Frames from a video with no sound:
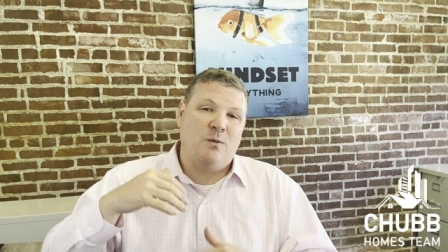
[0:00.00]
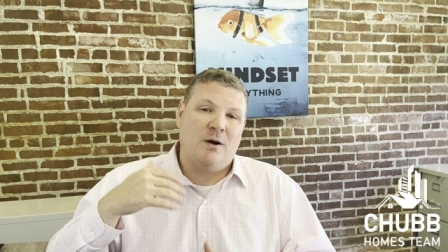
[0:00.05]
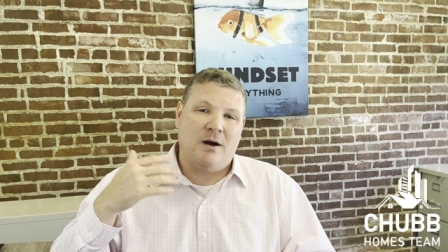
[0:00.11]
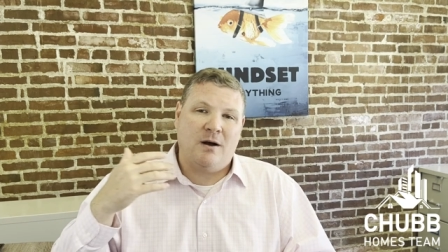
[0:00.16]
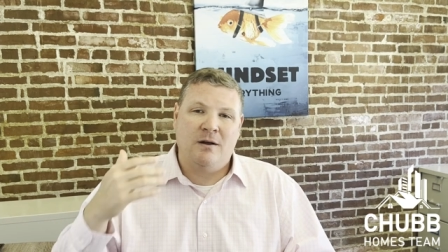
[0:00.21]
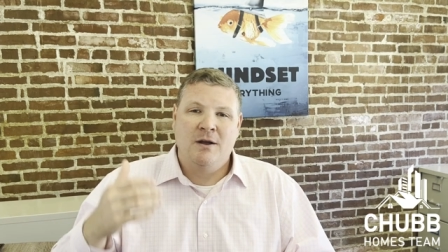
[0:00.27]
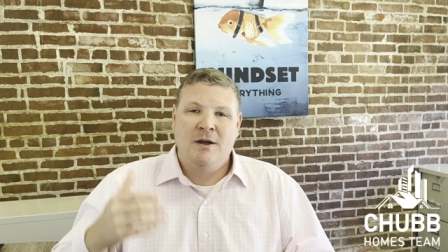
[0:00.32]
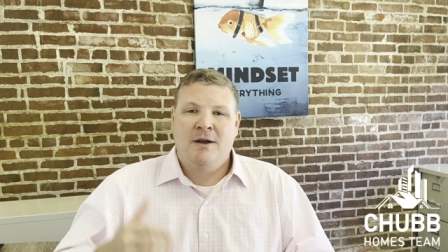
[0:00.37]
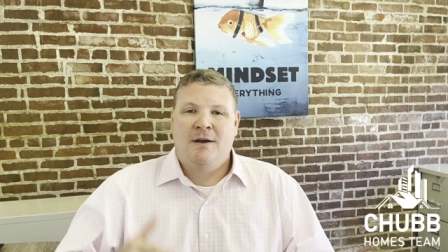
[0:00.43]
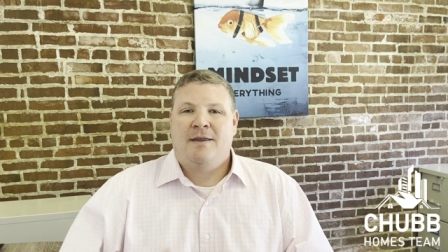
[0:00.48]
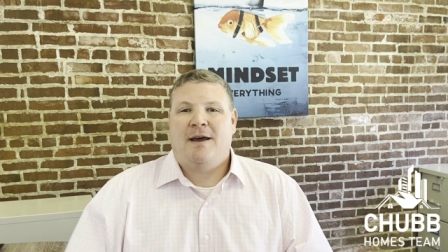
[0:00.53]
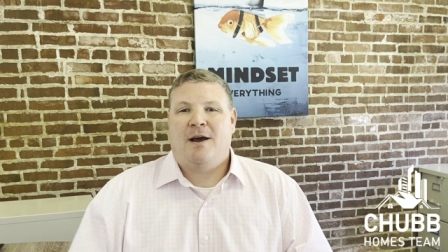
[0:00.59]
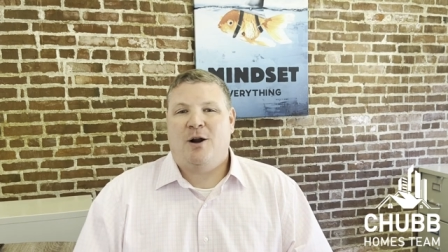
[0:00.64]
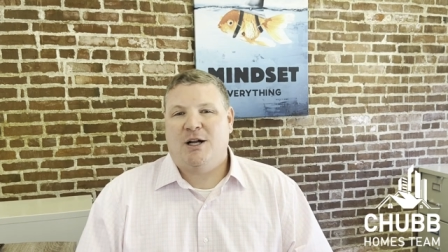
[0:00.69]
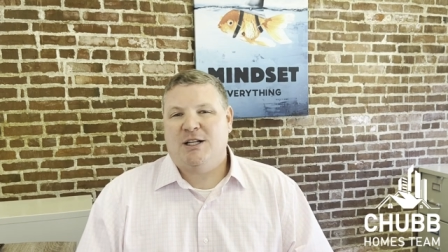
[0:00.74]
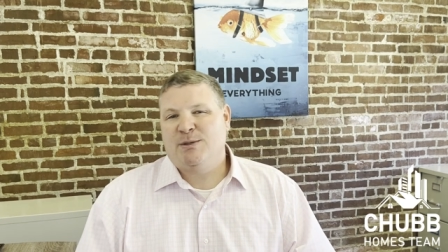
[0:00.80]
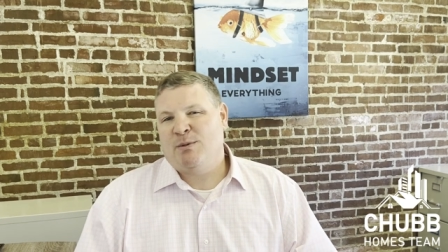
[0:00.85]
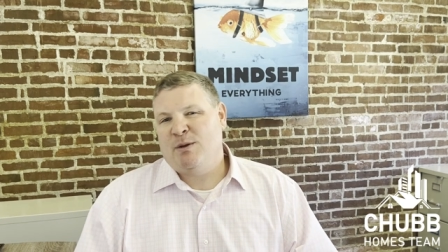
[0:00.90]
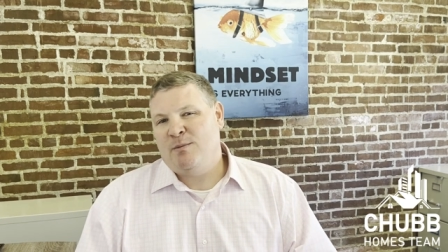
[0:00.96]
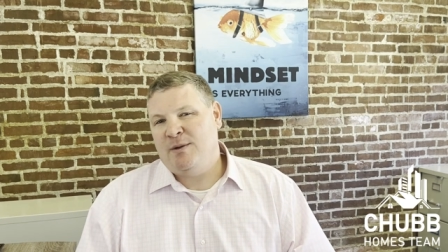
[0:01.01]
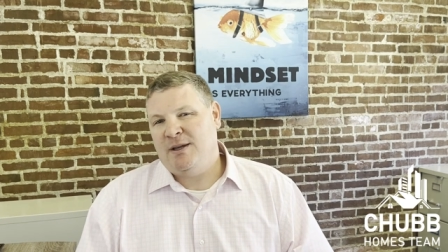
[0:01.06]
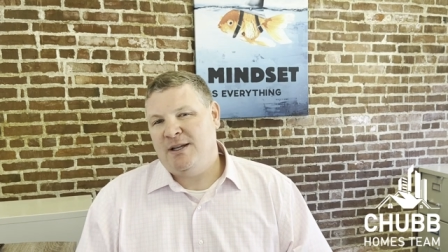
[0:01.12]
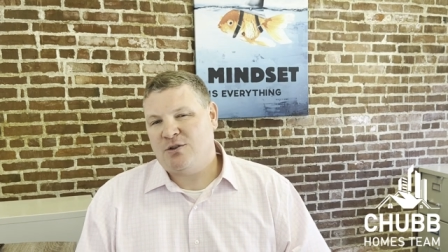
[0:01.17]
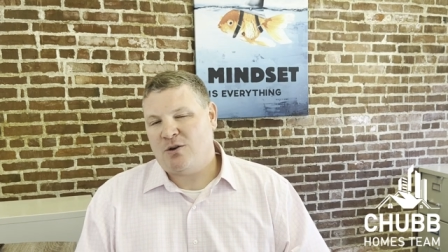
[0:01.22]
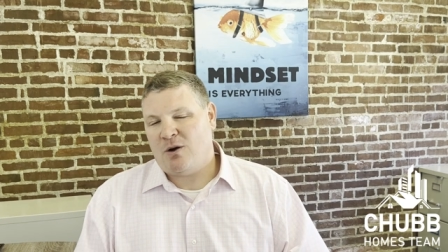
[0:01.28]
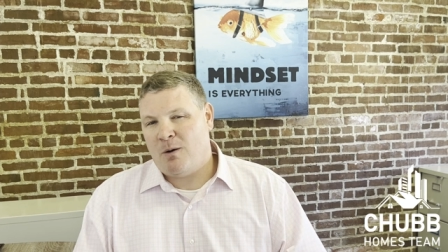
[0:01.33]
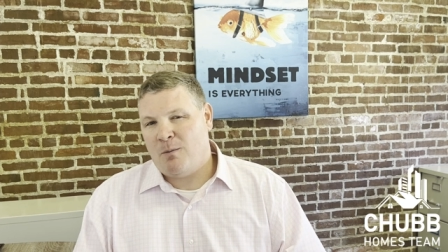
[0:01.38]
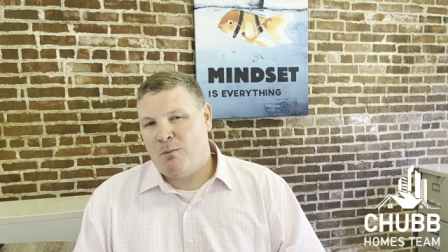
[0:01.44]
well, that ultimately
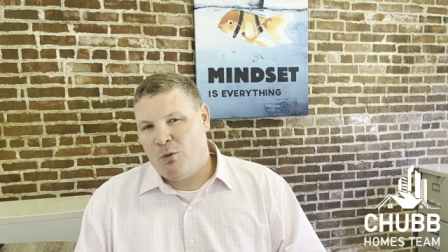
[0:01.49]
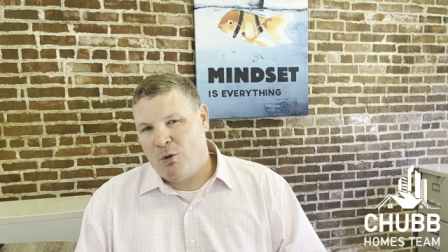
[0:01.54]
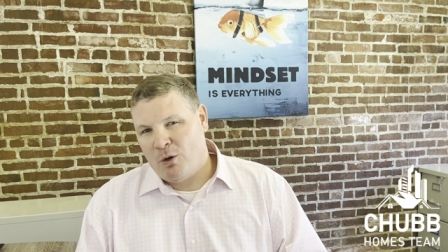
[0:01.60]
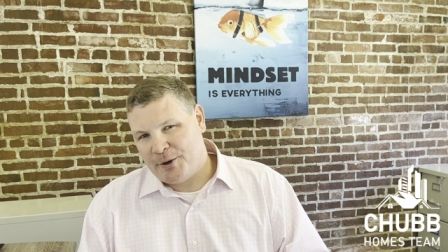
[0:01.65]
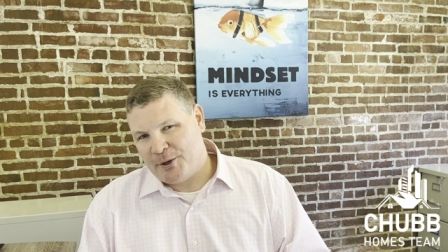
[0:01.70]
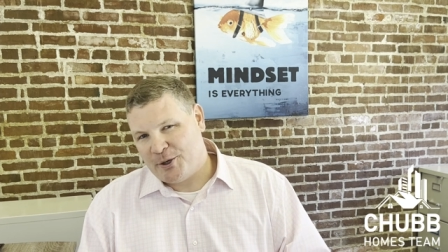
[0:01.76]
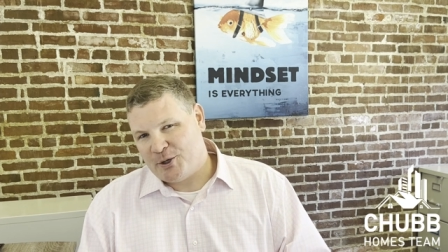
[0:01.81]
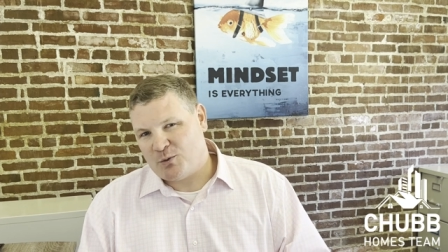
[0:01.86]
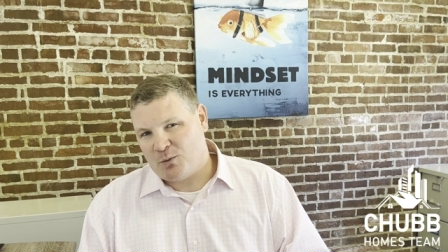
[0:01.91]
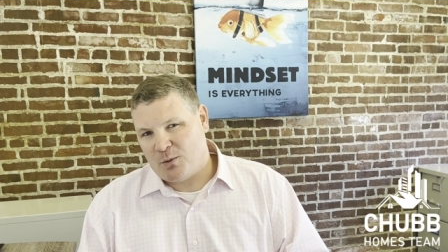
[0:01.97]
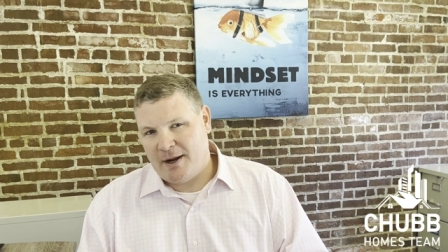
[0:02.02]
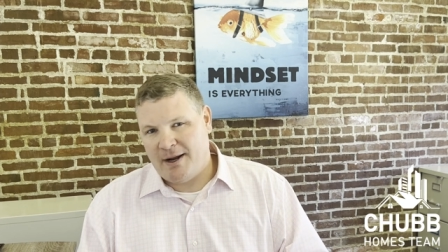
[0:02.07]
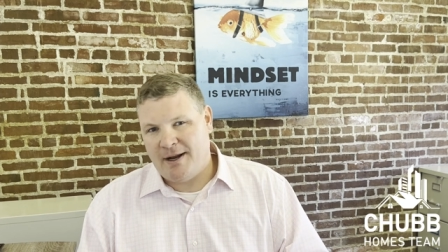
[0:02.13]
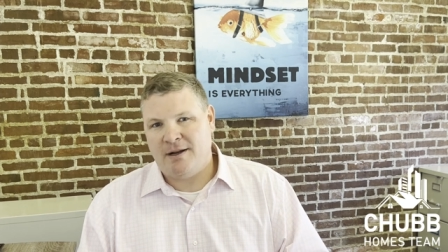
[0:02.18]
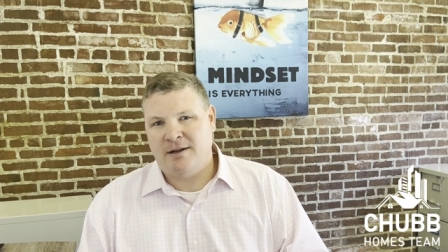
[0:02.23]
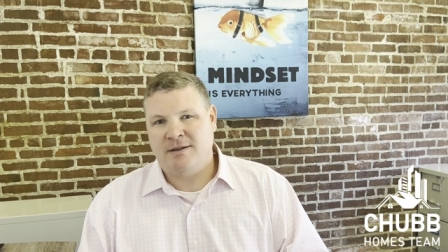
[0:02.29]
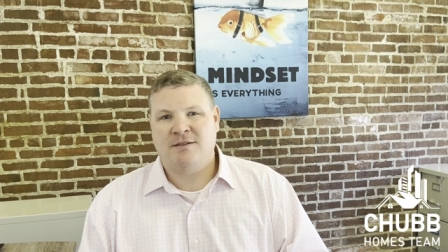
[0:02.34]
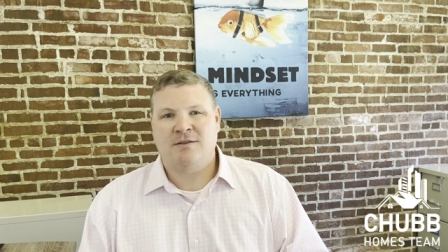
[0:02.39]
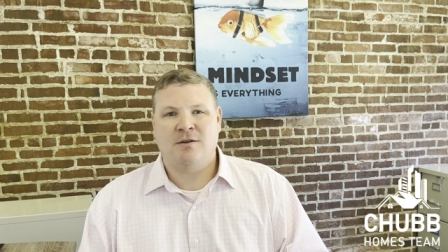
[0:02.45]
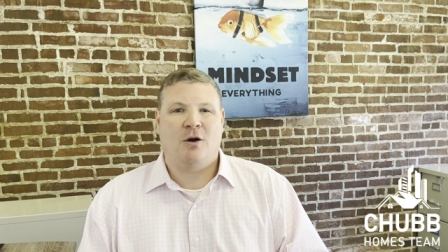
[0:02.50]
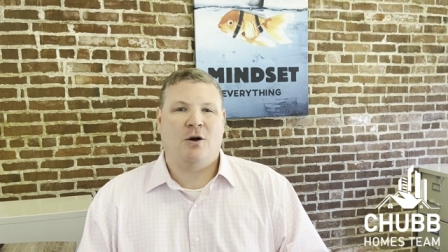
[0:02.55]
means our mortgage rates